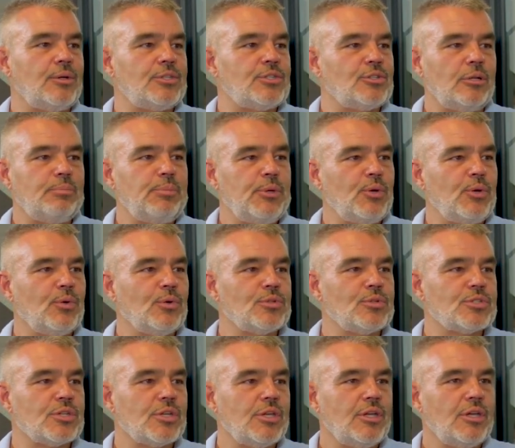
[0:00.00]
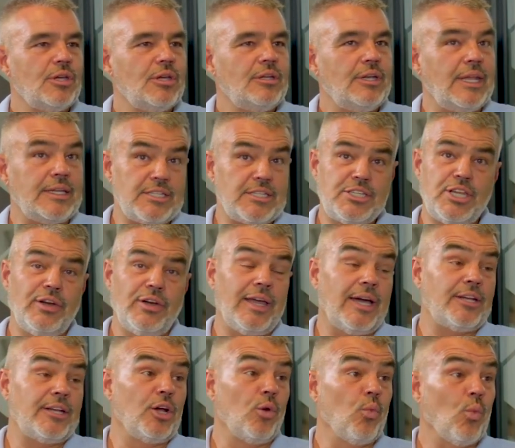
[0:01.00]
it's not because necessarily
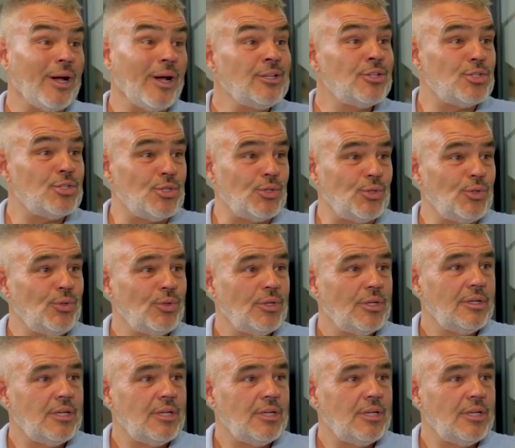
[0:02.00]
I don't want to.